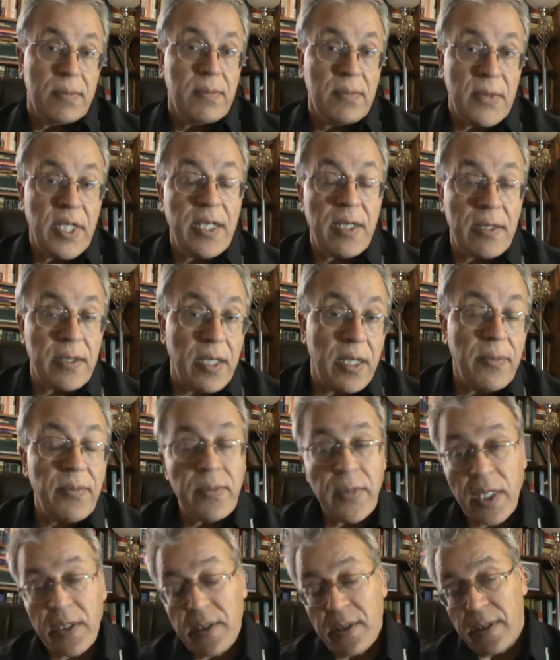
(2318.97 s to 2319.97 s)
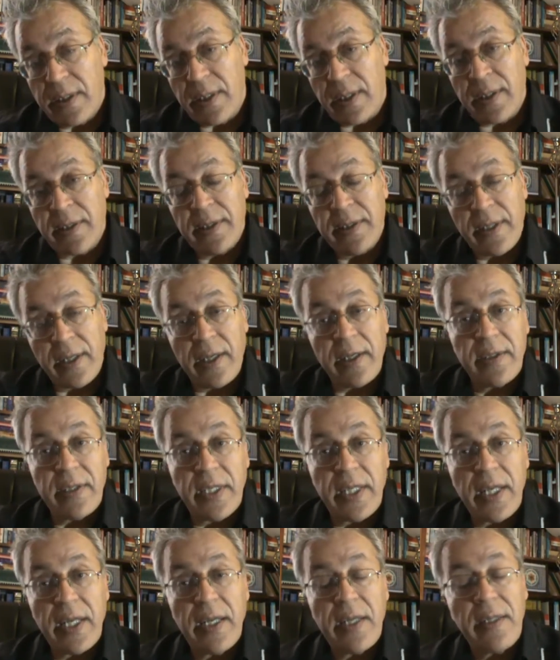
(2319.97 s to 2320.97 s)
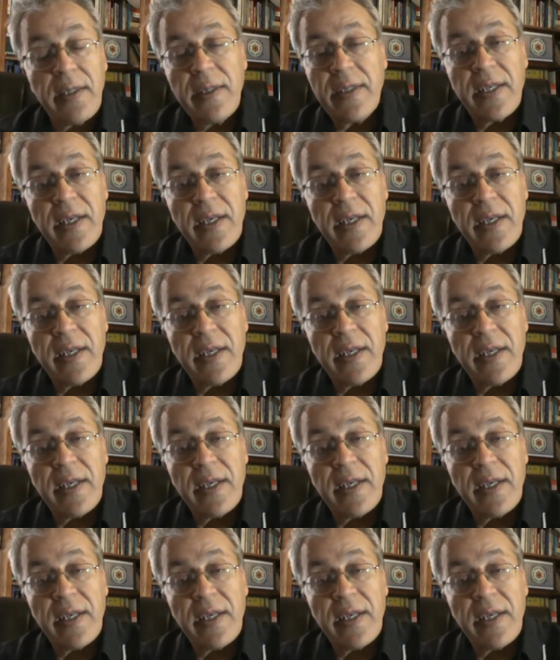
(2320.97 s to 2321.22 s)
They are them. But on the other hand,